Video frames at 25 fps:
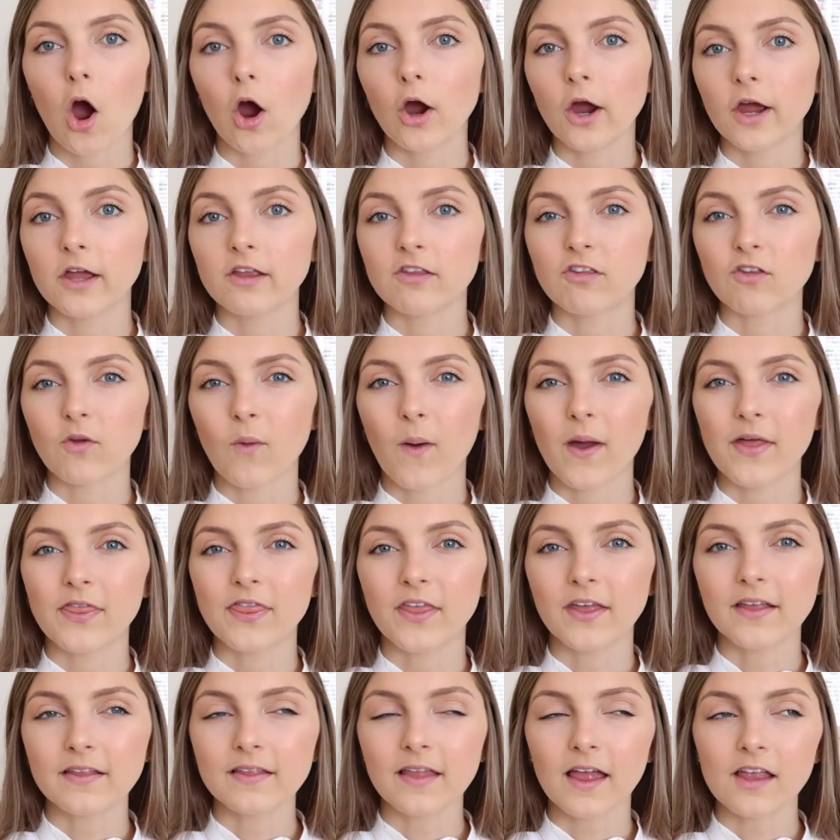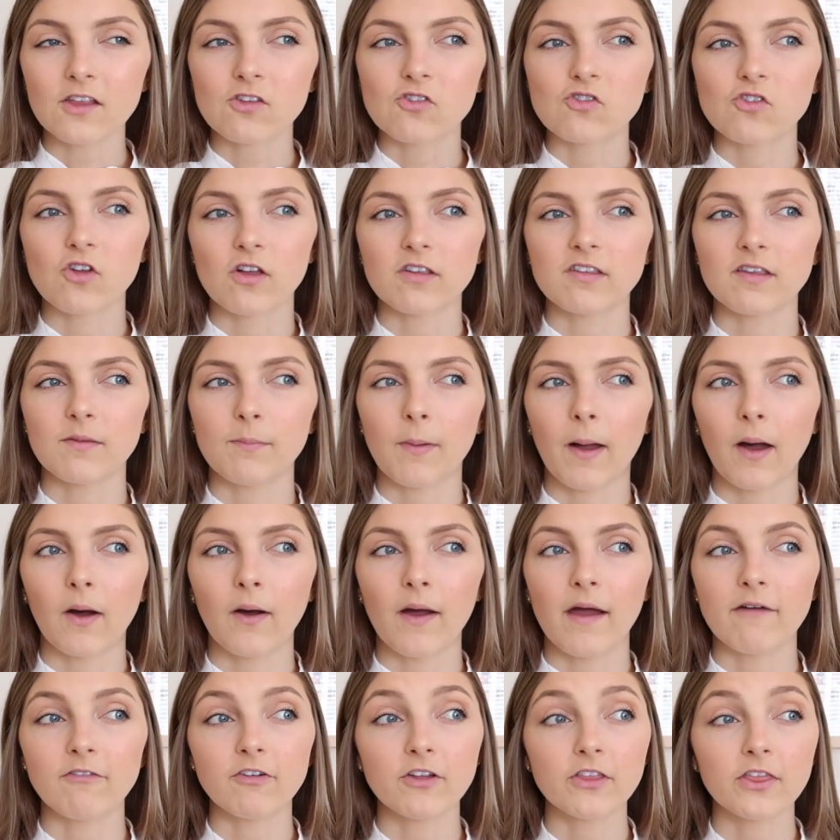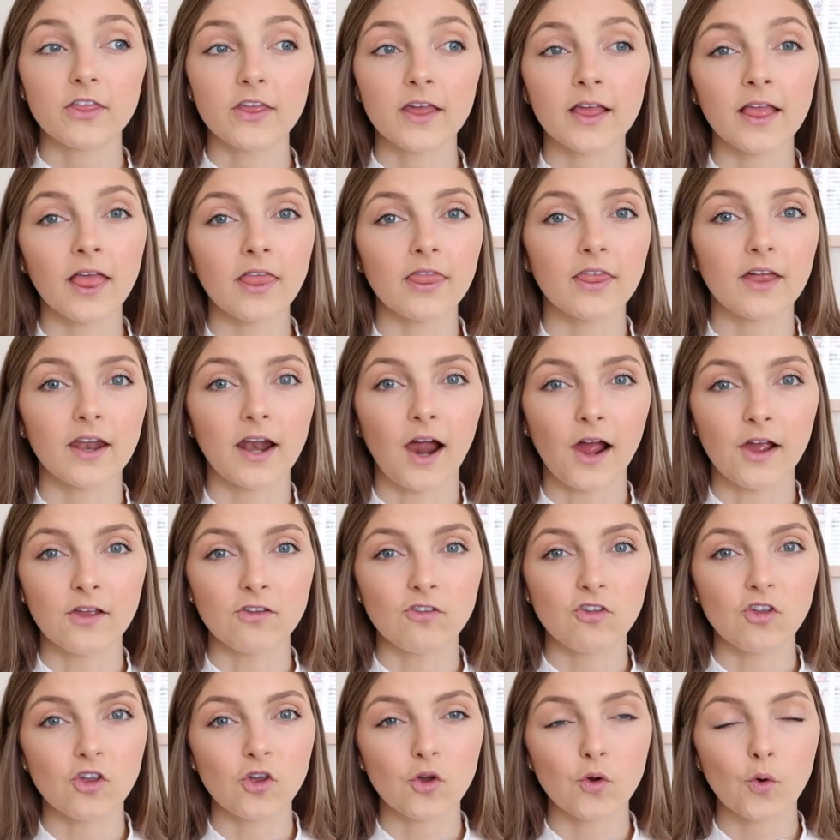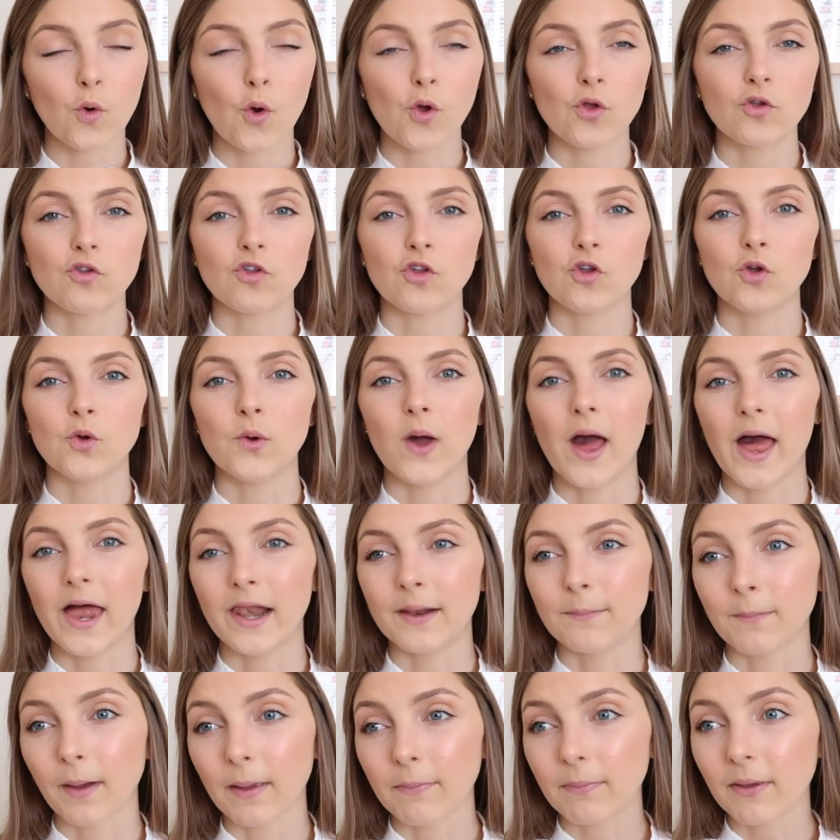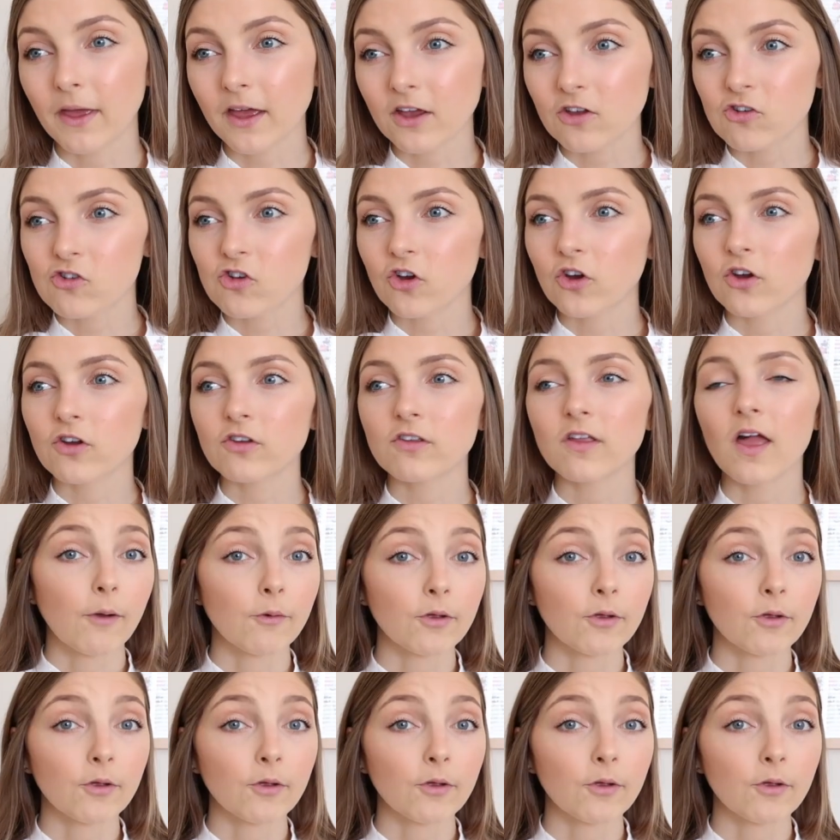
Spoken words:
Alright, so I think that's just about everything that I do to edit my pictures. I